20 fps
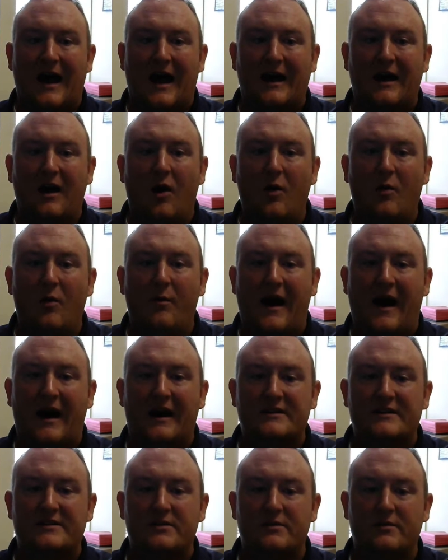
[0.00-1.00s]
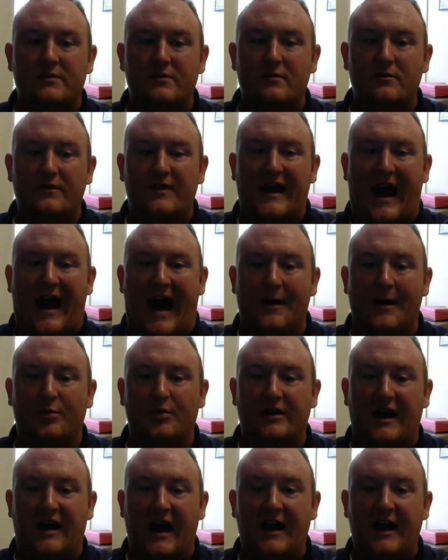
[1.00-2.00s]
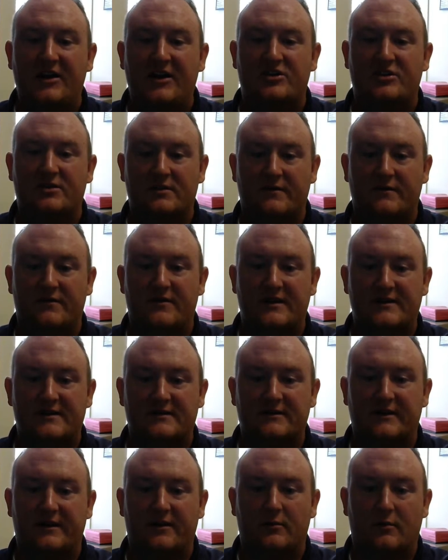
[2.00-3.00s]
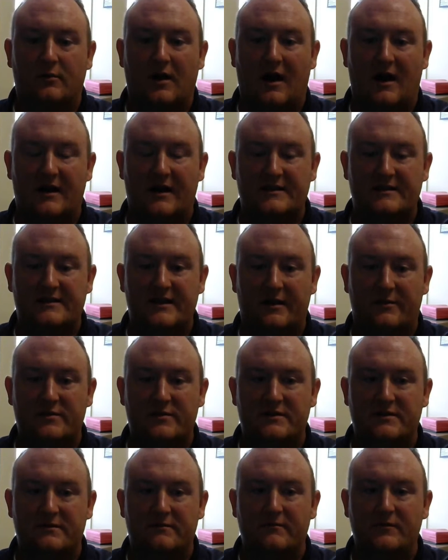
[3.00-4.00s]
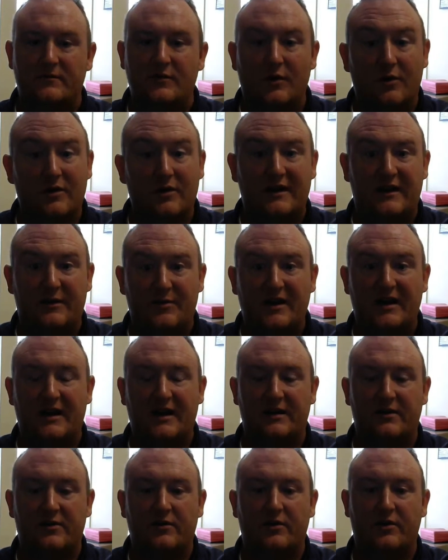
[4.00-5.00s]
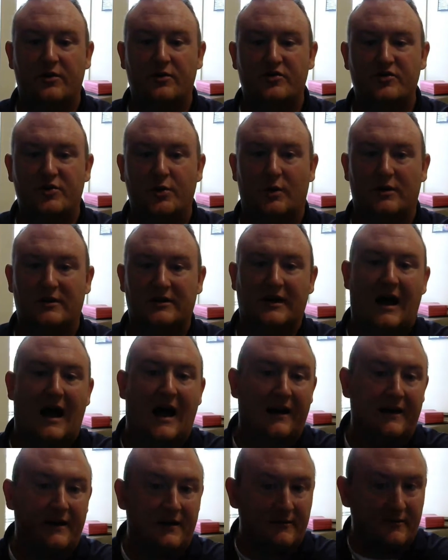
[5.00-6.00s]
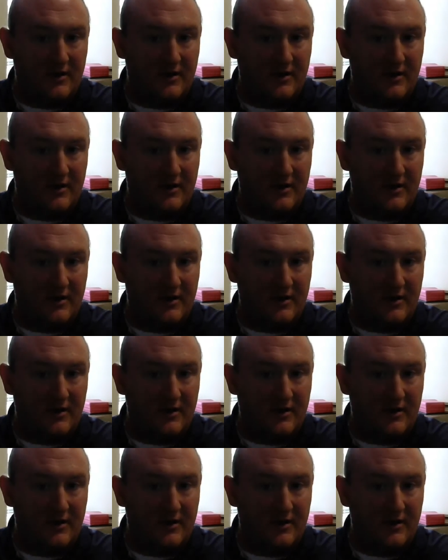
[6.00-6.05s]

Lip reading: I go back to the application of these legal concepts. You're going to be introduced to a lot,